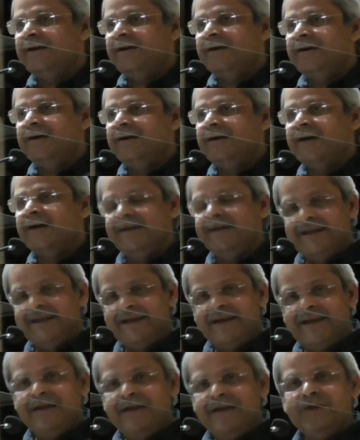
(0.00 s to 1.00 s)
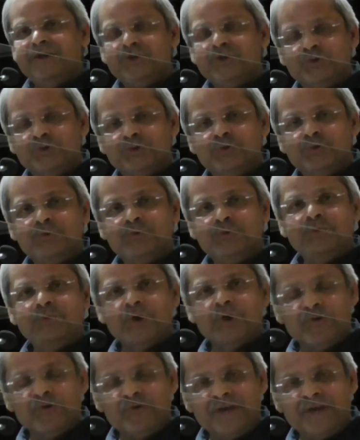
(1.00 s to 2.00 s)
a day, 2, a
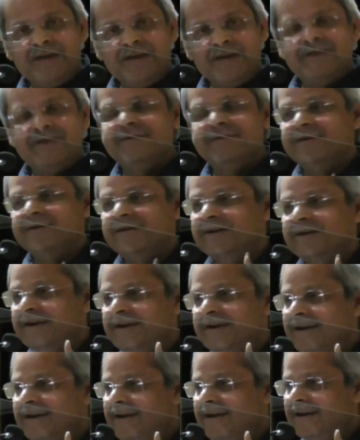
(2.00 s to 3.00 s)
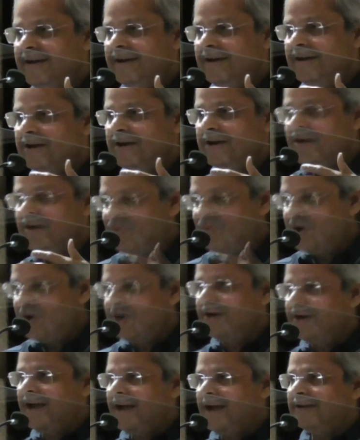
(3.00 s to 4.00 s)
week, a
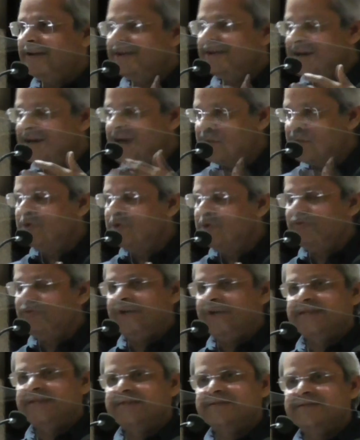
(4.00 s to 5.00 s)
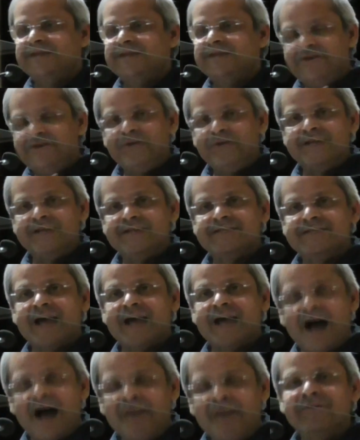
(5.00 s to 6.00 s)
fortnight, a couple of weeks, 3 weeks.
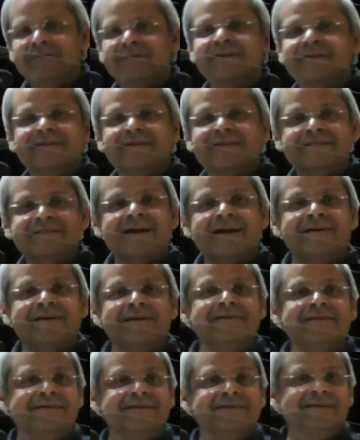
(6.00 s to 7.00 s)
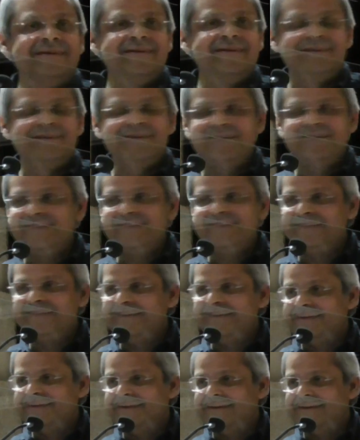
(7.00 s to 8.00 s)
After that, they started
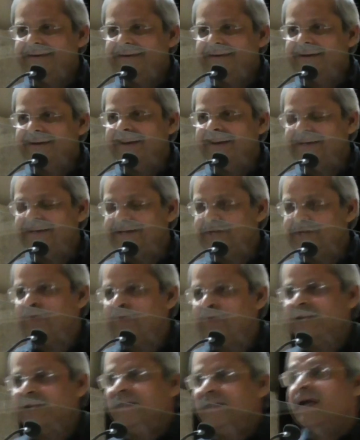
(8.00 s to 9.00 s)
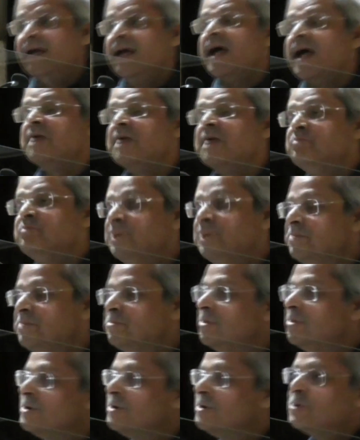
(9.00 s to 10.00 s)
collecting money, and
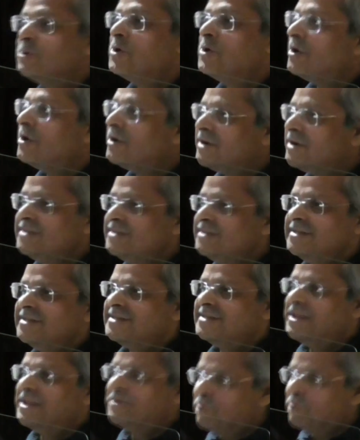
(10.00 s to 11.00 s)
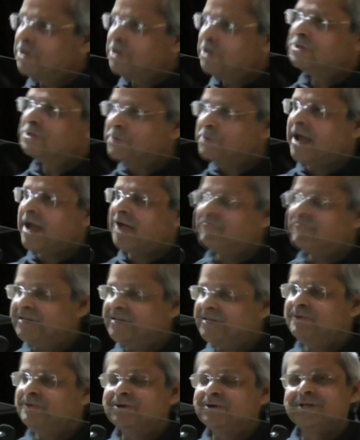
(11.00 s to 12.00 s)
people could not resist. They wanted to have tea
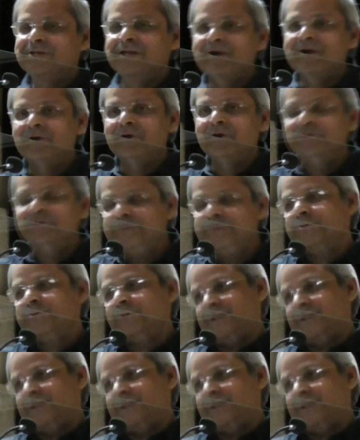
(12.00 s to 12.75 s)
because they got used to it.